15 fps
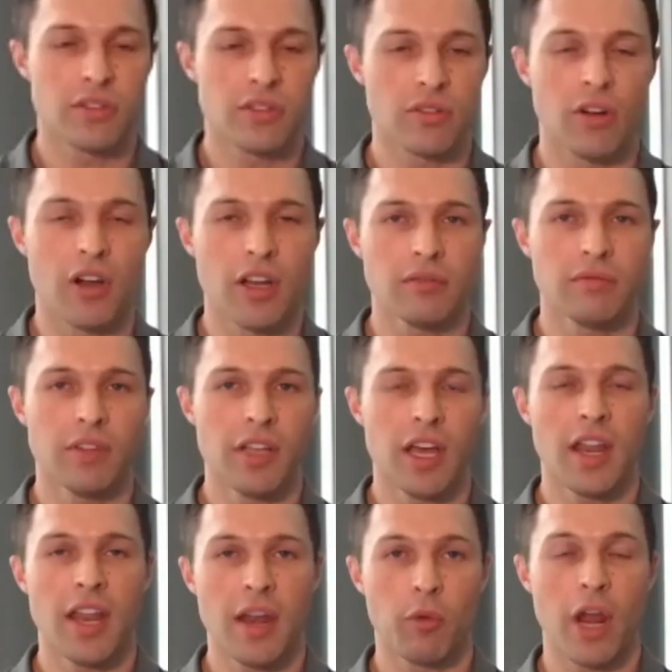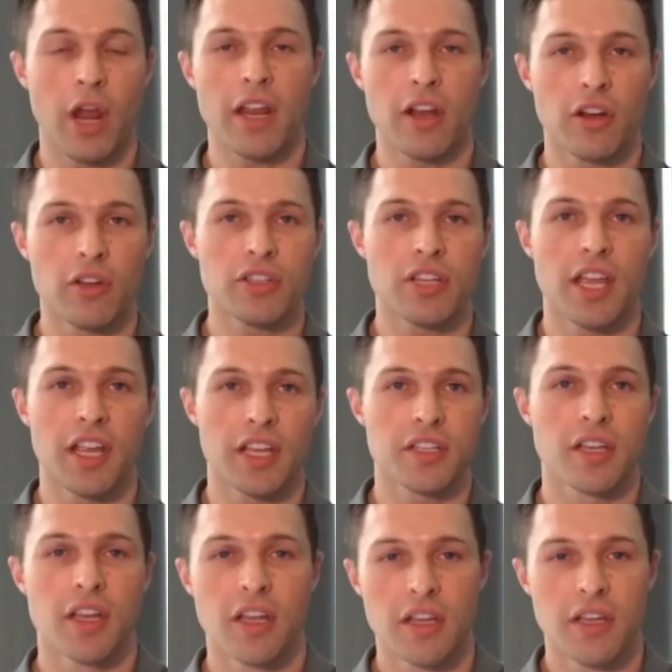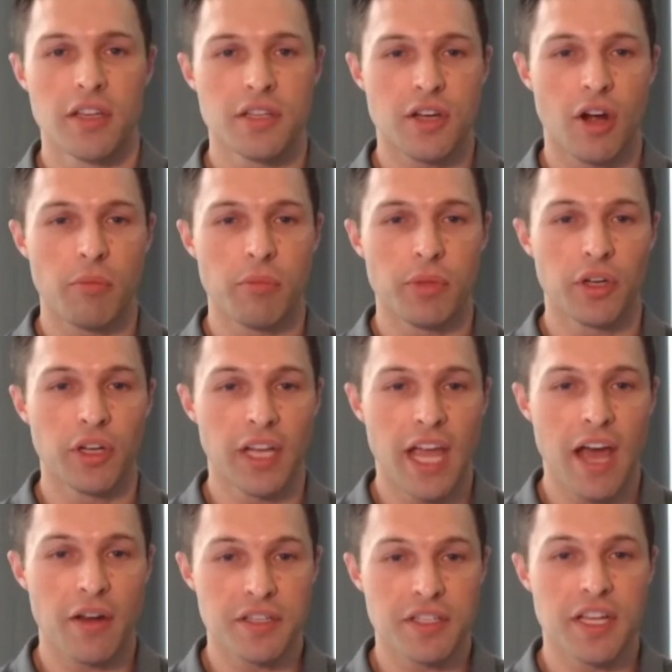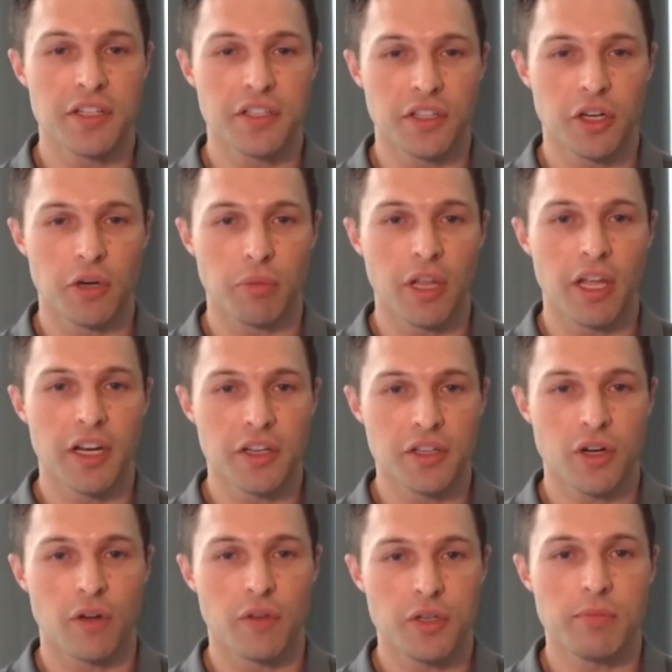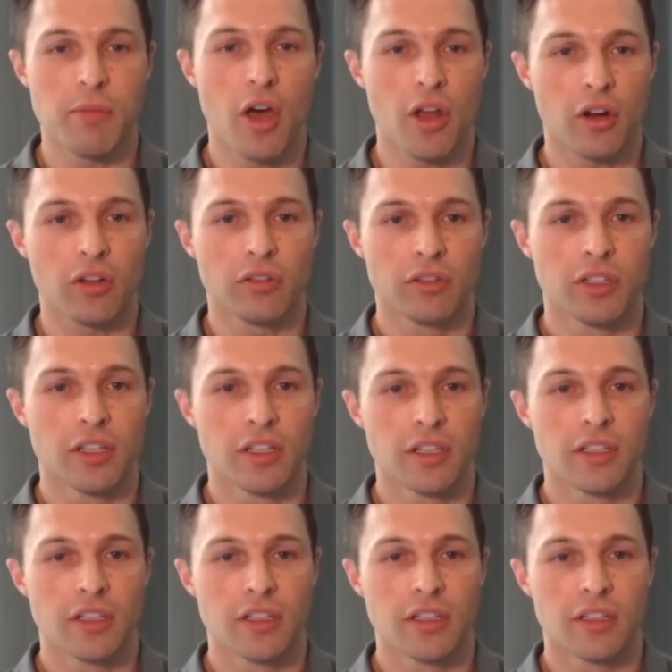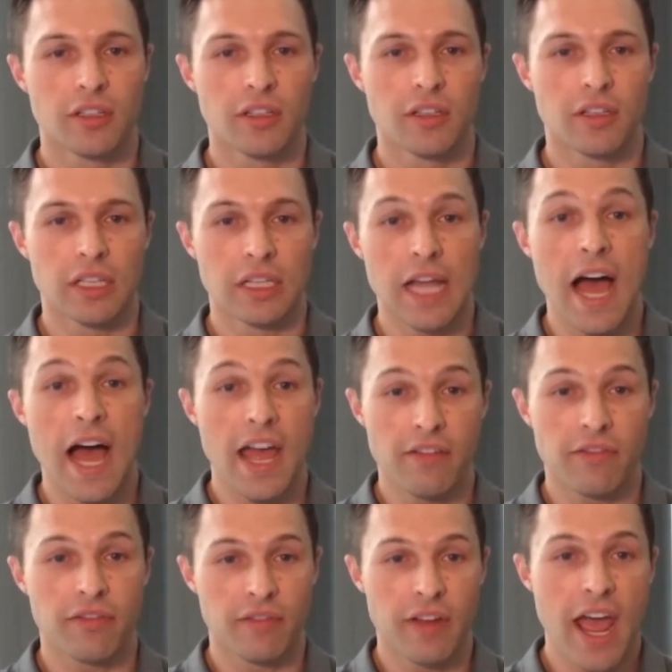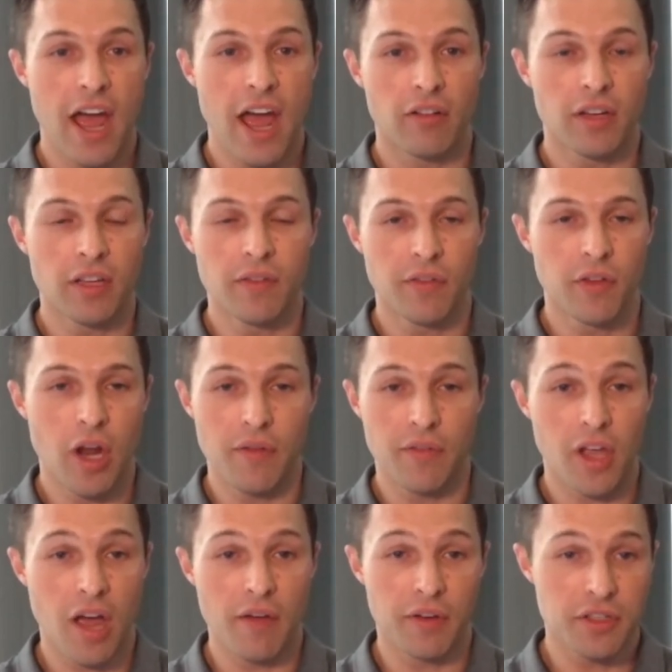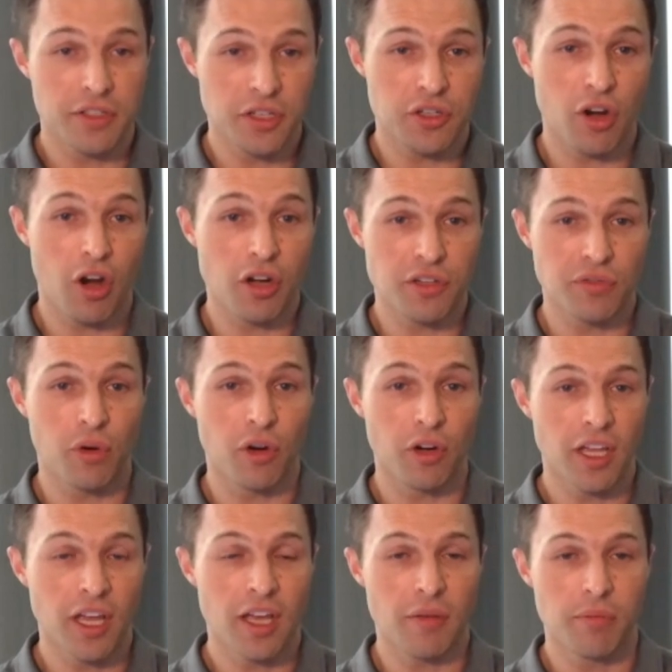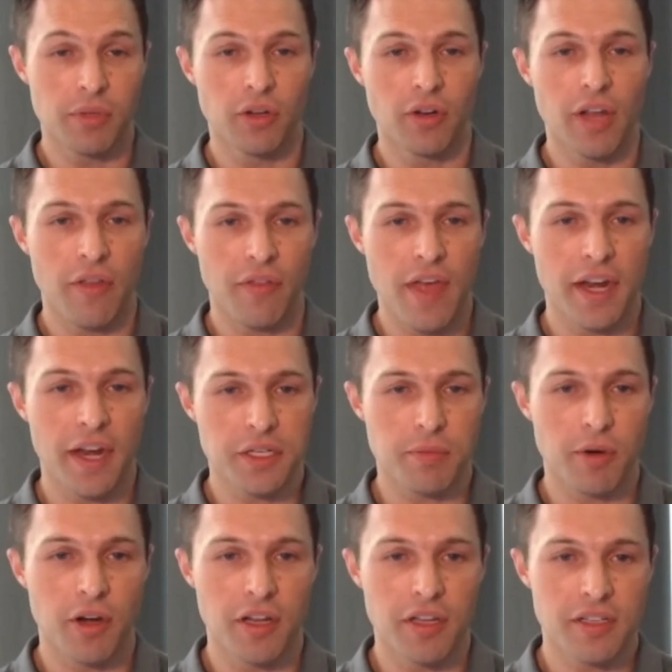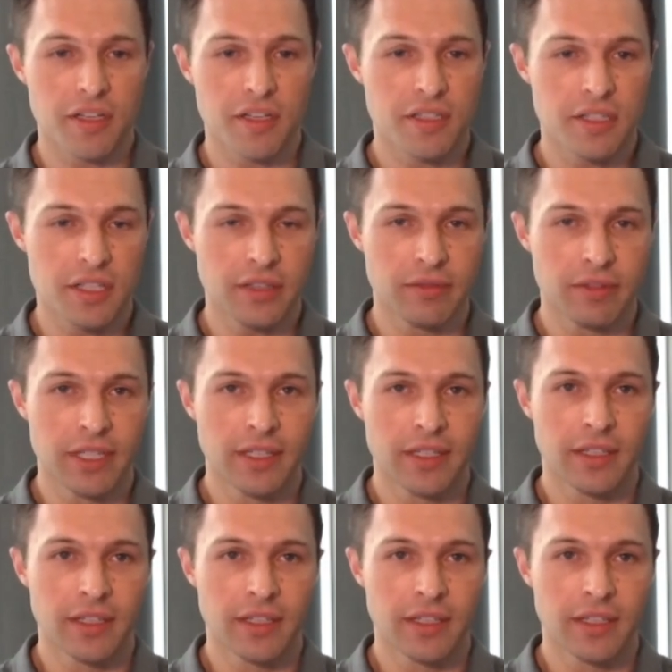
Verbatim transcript: That's great. Yeah. And then what I hear you saying is start building out essentially your planning service model live now, even if you don't have the confidence to charge for it yet, build out that experience because the